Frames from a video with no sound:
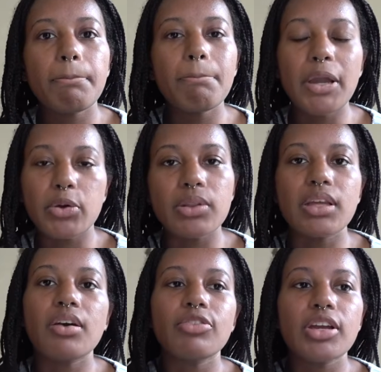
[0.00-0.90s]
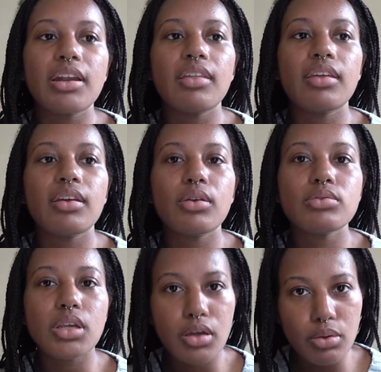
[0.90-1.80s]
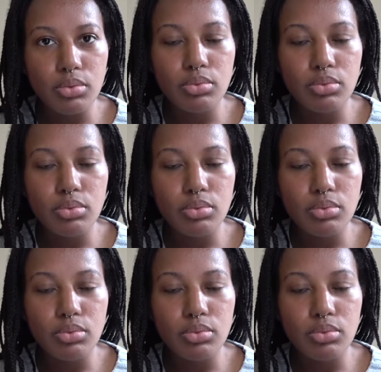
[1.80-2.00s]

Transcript: barely covering anything, and I was like, oh.